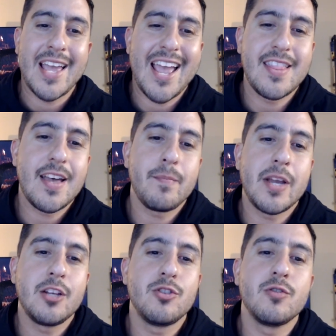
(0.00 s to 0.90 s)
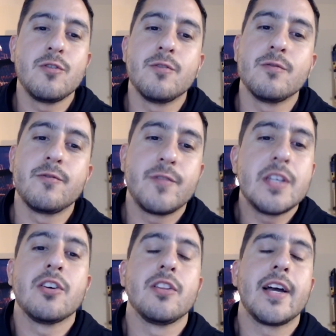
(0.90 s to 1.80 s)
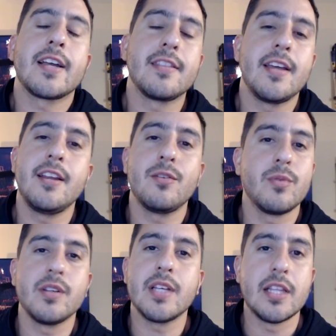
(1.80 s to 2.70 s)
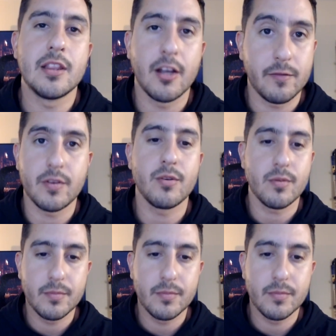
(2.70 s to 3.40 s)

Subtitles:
And that made you feel like they didn't really love you.